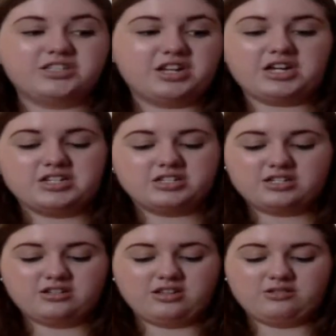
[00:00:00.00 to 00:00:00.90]
It's
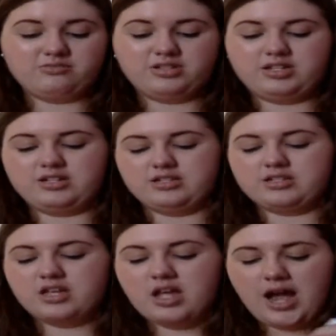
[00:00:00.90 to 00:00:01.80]
nice. It really
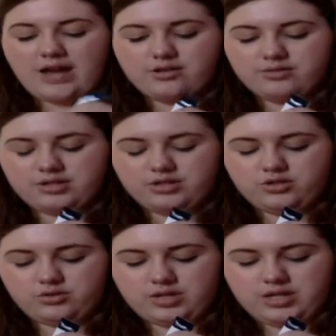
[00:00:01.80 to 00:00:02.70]
is. I do
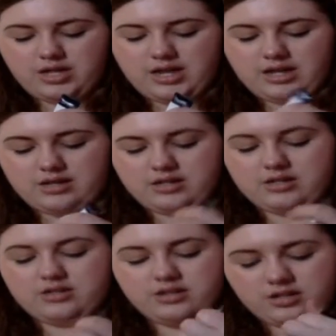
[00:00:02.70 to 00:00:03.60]
really enjoy it,
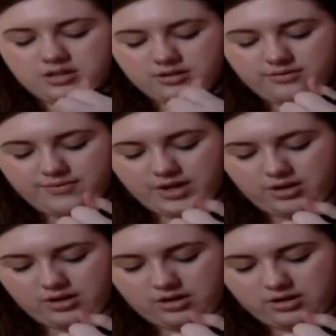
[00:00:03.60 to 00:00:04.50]
and it is
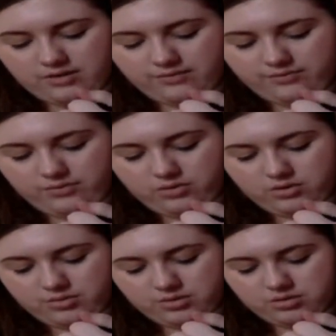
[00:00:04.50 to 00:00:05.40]
very
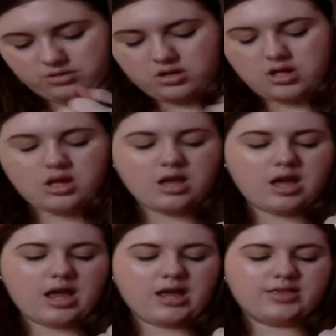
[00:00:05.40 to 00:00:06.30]
affordable.
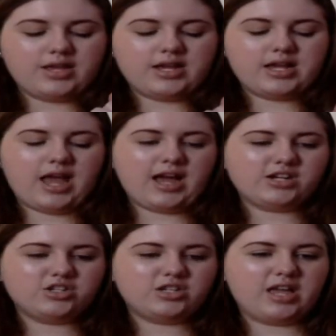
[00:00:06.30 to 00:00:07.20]
And they
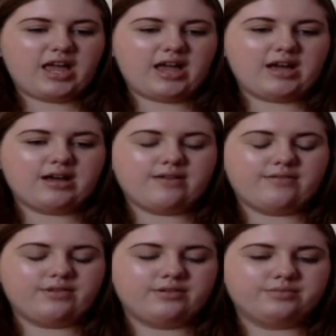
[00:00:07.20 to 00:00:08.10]
actually
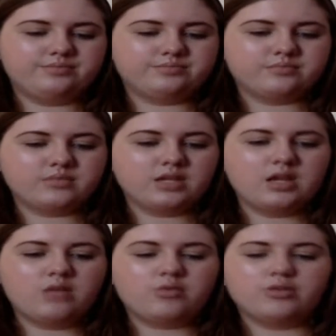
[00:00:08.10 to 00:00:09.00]
have
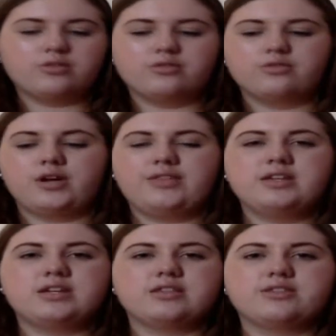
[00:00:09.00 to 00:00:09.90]
where
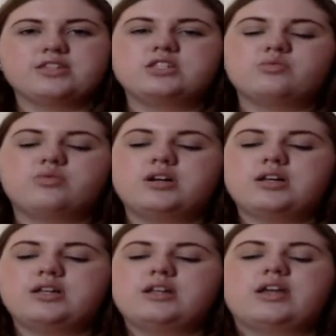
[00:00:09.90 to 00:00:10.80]
I think this
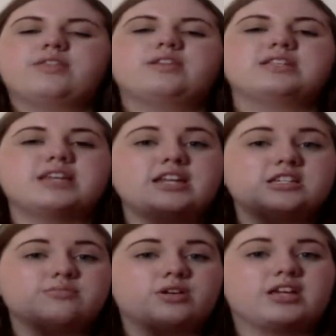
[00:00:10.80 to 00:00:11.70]
one and the
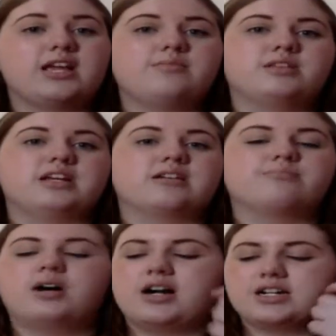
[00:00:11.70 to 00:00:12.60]
setting spray came in
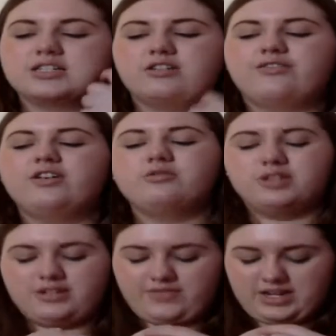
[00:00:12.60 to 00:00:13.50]
like a box, so it
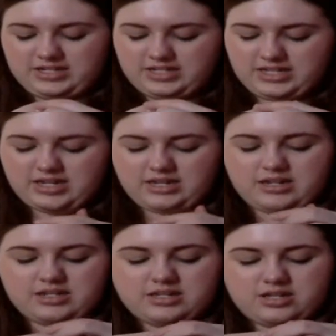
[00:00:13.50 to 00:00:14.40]
felt really fancy
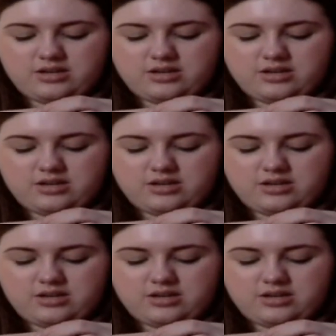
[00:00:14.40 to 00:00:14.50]
getting it.